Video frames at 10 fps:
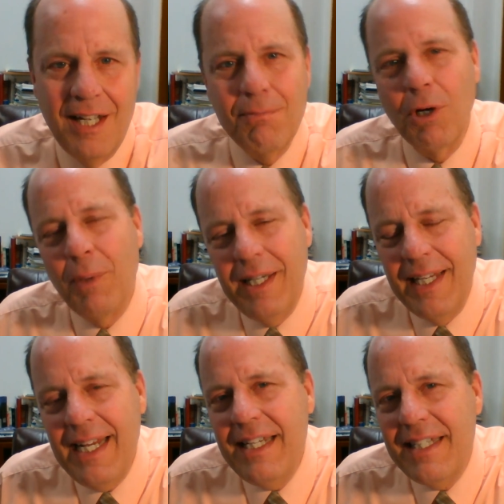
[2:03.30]
But we
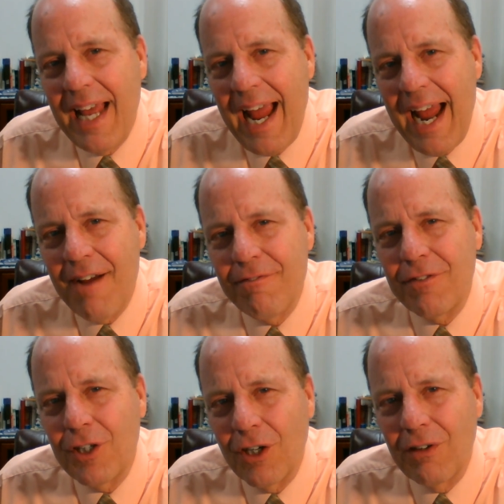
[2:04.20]
need to have
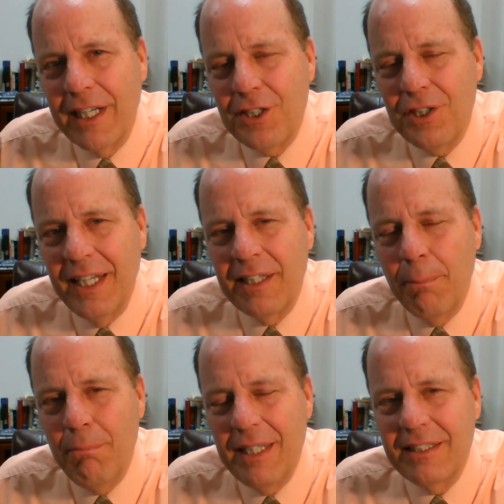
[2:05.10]
courage in the
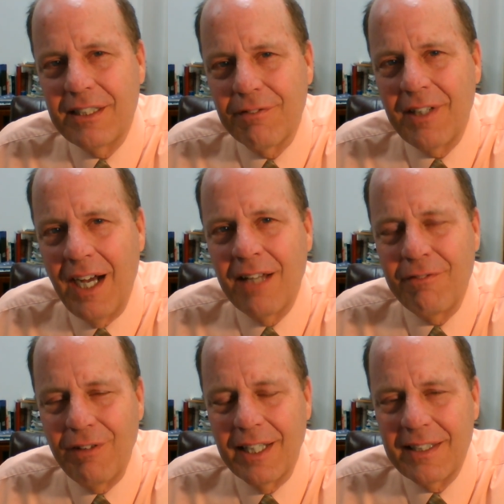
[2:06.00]
midst of
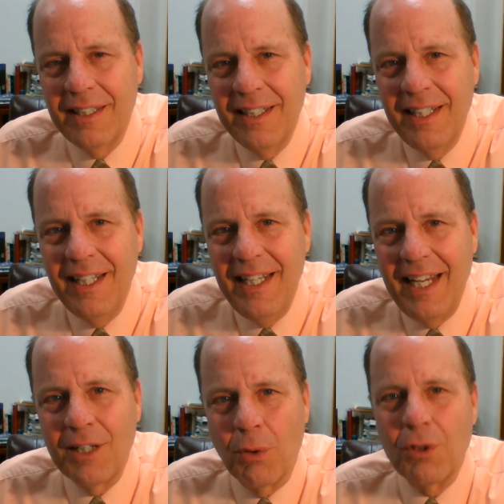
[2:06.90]
conflict
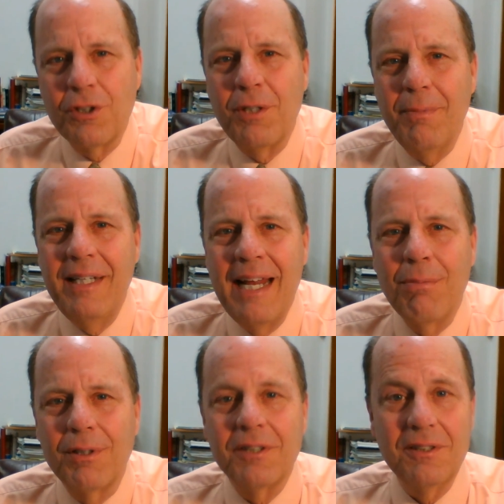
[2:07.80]
in order to be
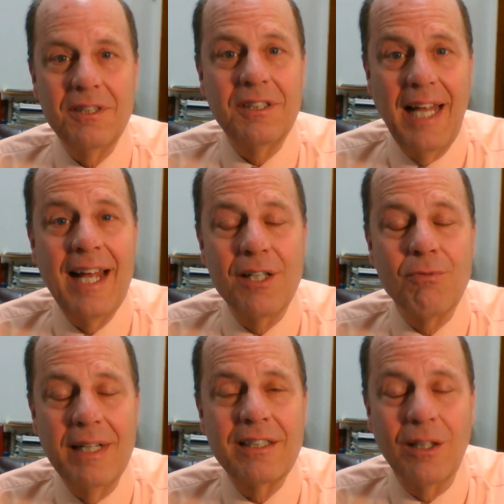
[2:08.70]
able to stand
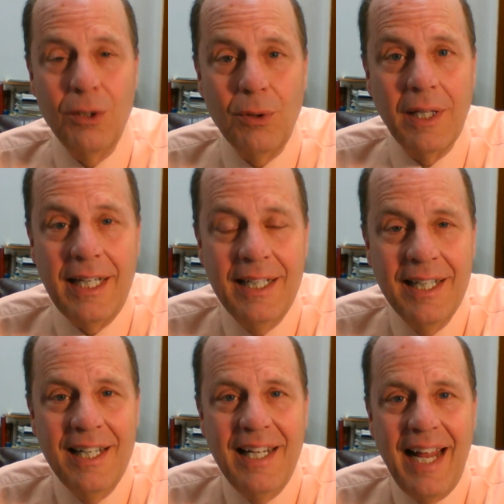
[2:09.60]
resolutely
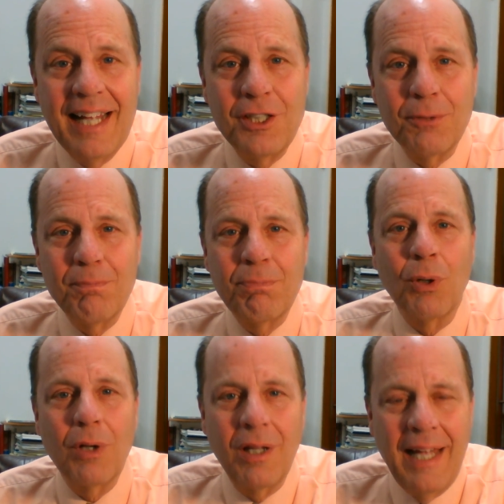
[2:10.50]
and to
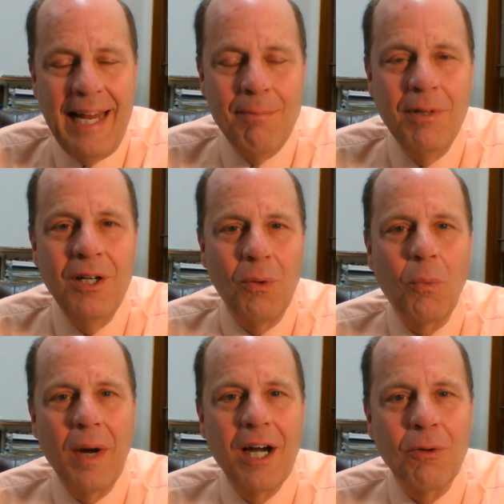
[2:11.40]
proclaim
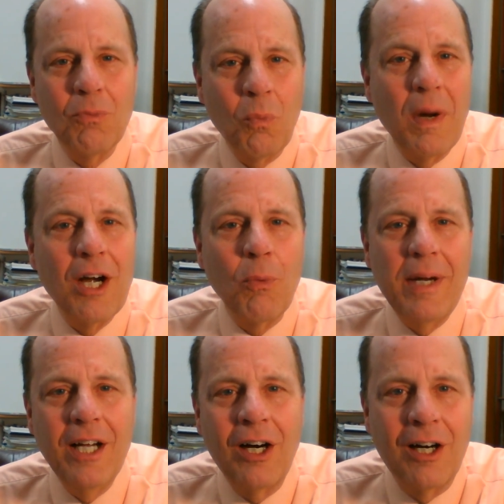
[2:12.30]
where
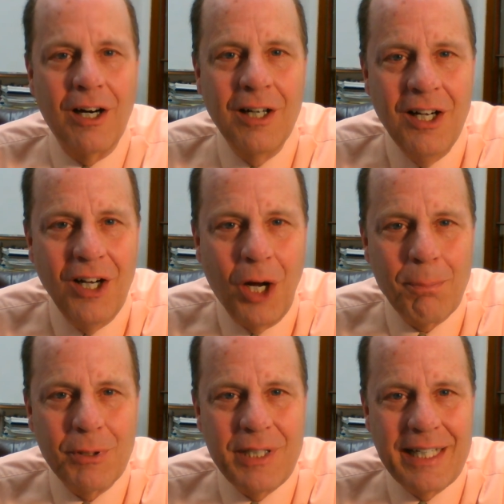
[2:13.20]
we are on
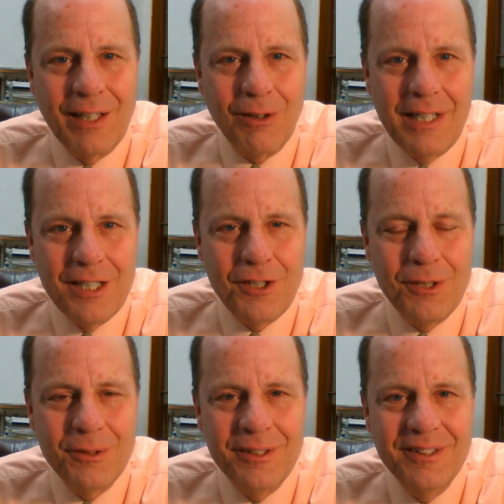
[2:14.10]
particular
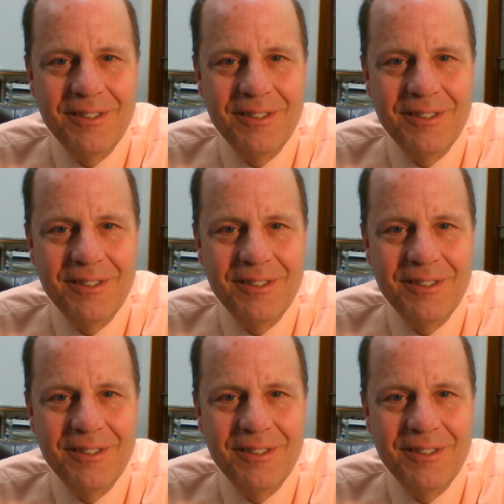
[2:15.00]
issues.